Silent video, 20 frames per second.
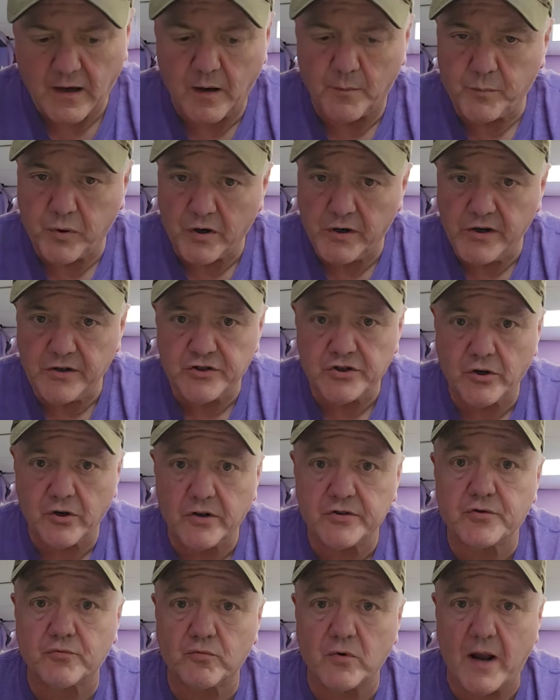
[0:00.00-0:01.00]
I'm pretty
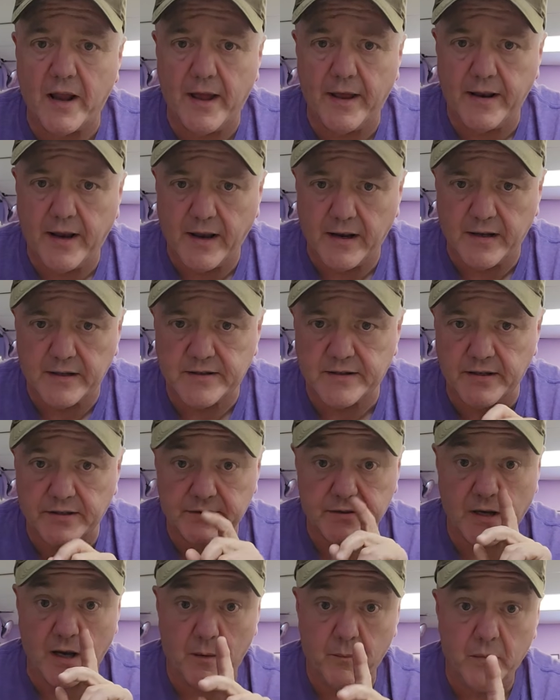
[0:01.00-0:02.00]
sure it's red and it's
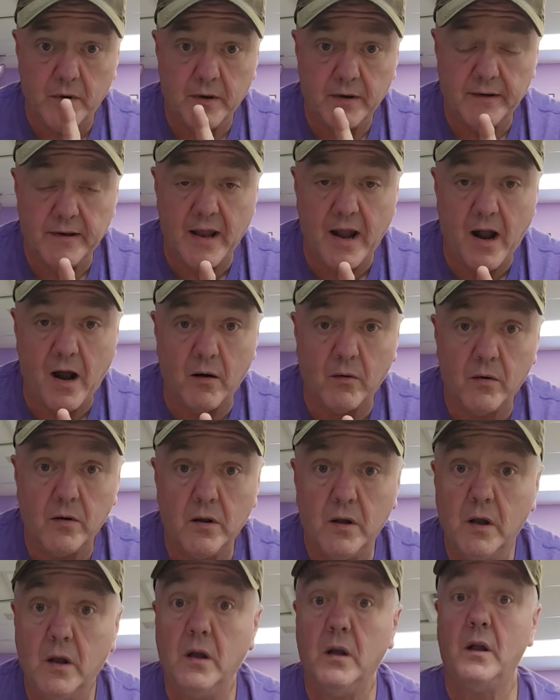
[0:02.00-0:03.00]
this cup. Now,
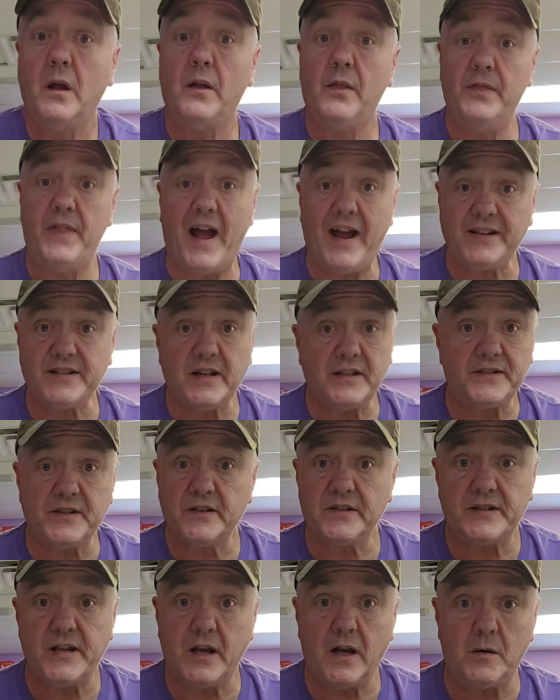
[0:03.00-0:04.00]
that
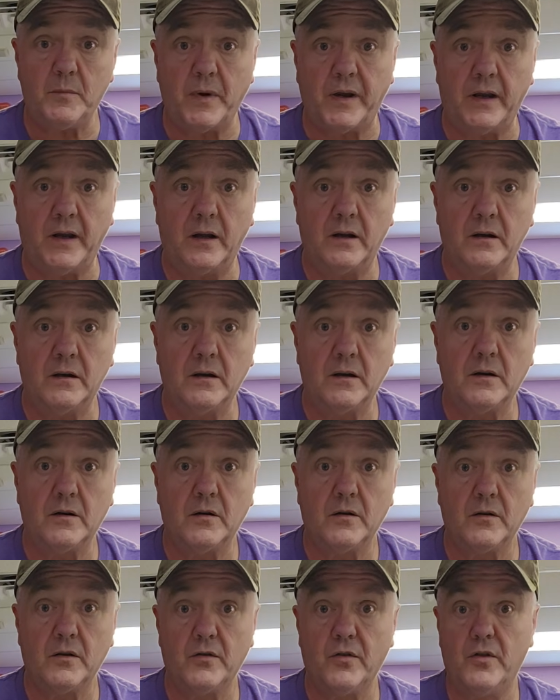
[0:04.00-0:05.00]
doesn't tell me,
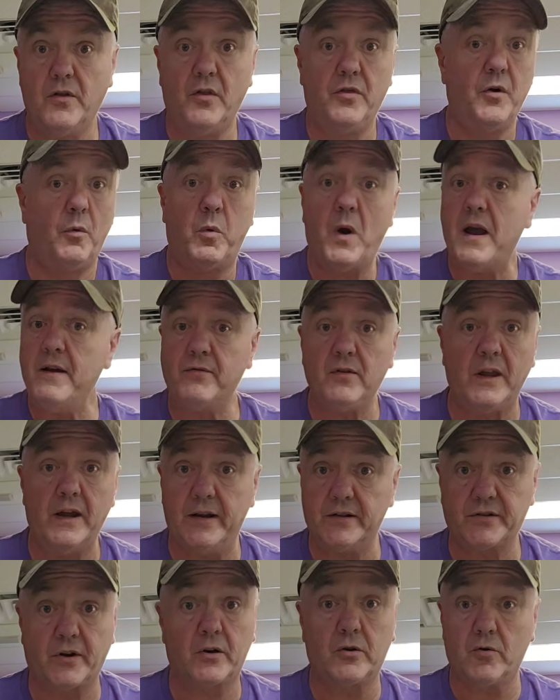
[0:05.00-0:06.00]
the
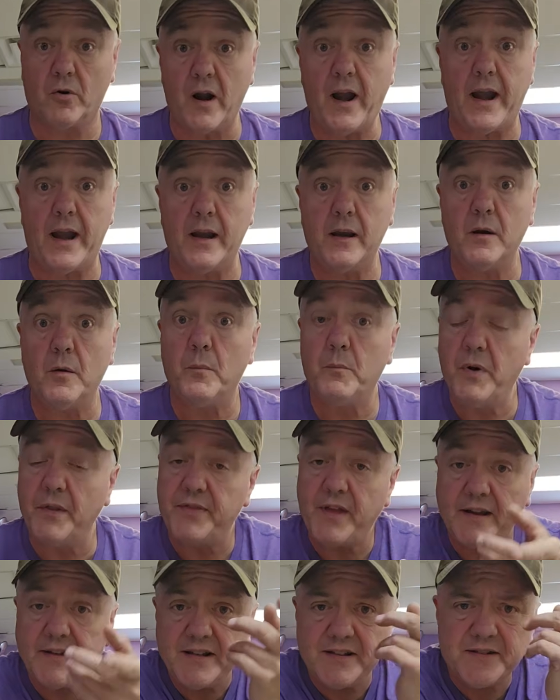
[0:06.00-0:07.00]
wavelengths are great,
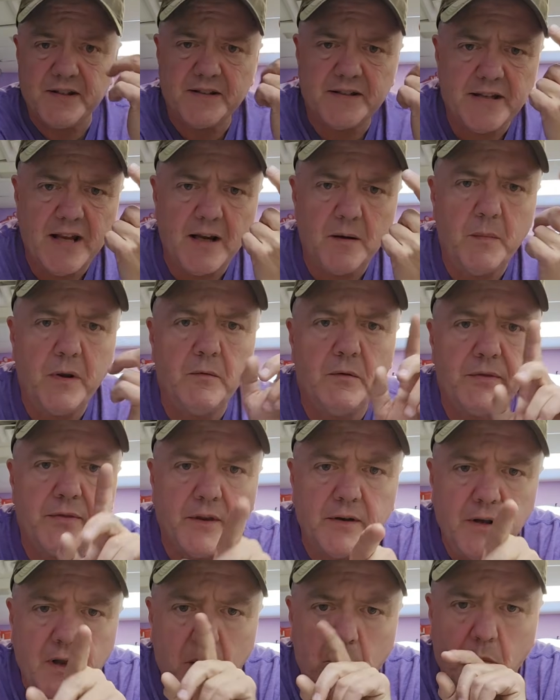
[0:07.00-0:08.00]
but that doesn't tell me
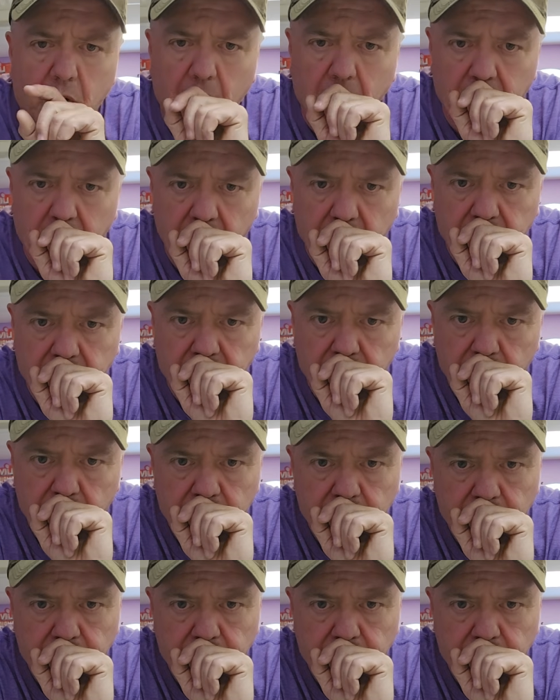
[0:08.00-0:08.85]
what the number is.